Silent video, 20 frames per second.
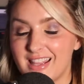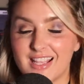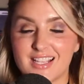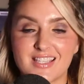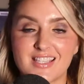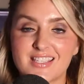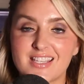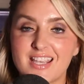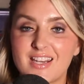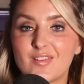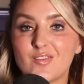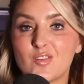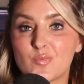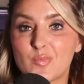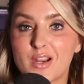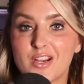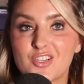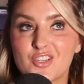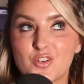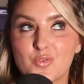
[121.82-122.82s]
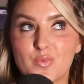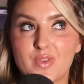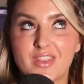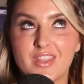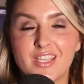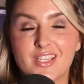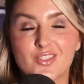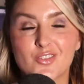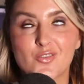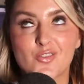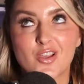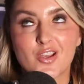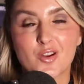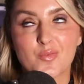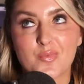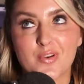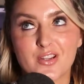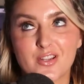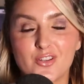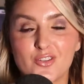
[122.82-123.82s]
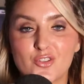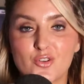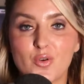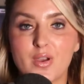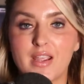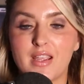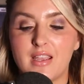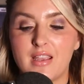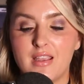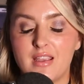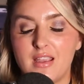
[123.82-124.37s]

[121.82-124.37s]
that's a sign of depression when things no longer bring you joy.